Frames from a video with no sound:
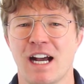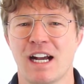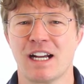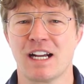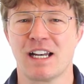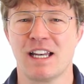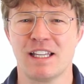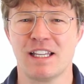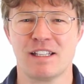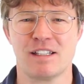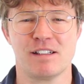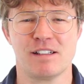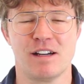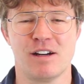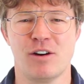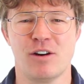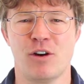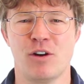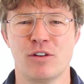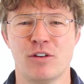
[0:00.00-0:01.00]
click
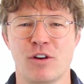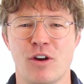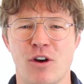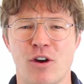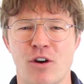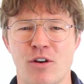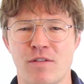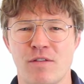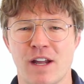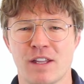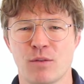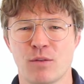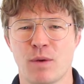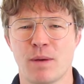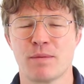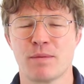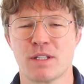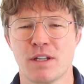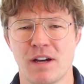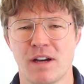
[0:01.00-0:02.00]
on over at the
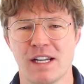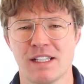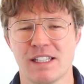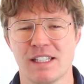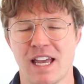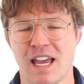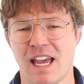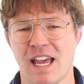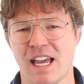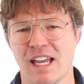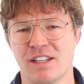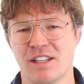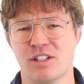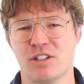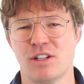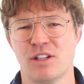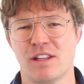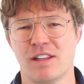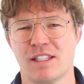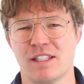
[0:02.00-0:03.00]
website,
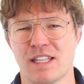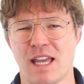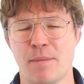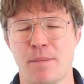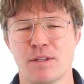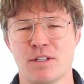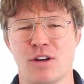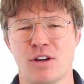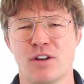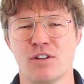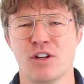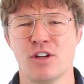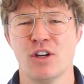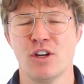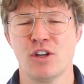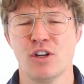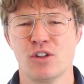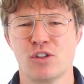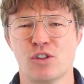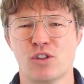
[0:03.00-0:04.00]
and it's episode
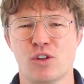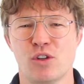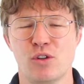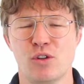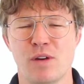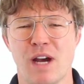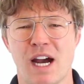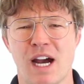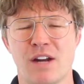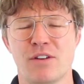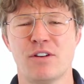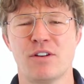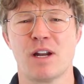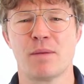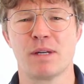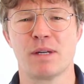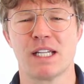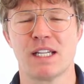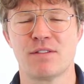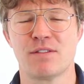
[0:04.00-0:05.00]
200, I
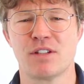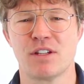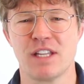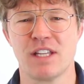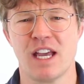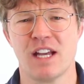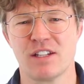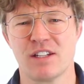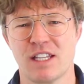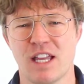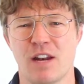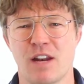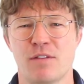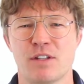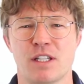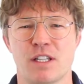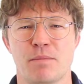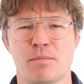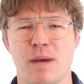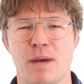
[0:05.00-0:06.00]
believe. So yeah, just head over
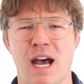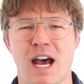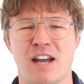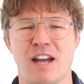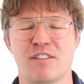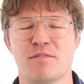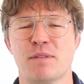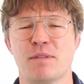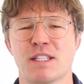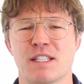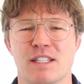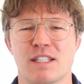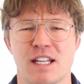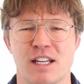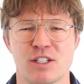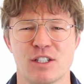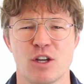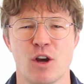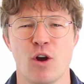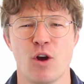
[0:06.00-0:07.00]
to the Art of Business
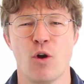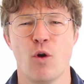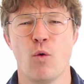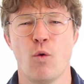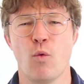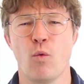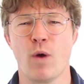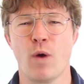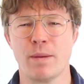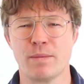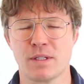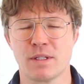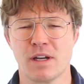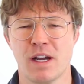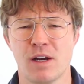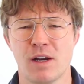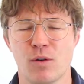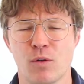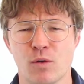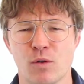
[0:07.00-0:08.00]
English
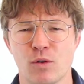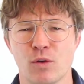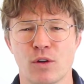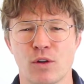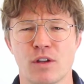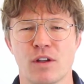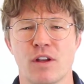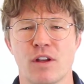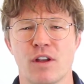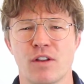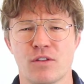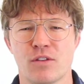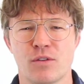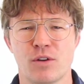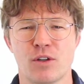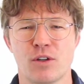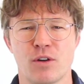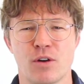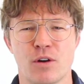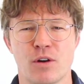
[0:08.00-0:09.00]
website or look
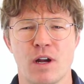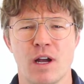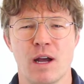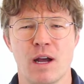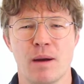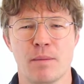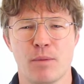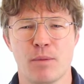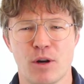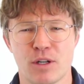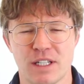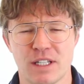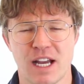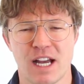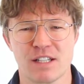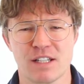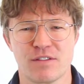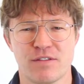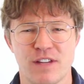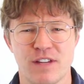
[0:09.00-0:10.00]
through your
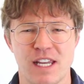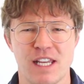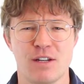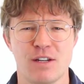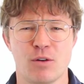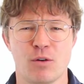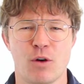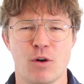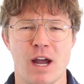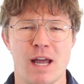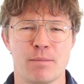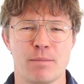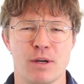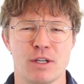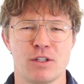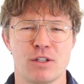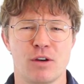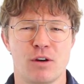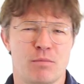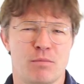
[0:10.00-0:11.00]
podcast feed or
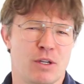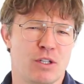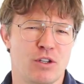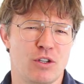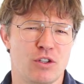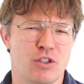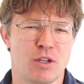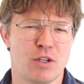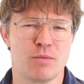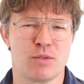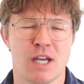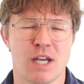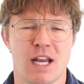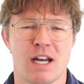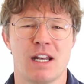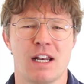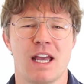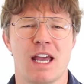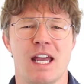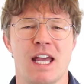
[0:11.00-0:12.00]
on my YouTube
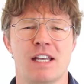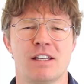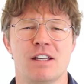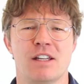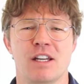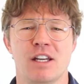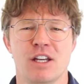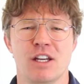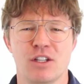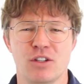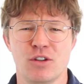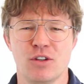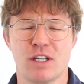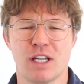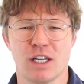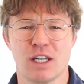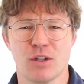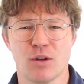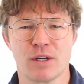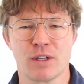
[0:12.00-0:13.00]
channel, and you
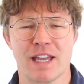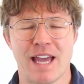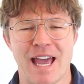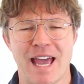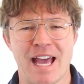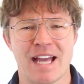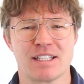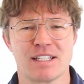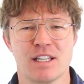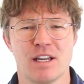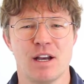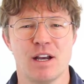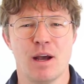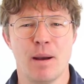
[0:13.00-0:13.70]
can look at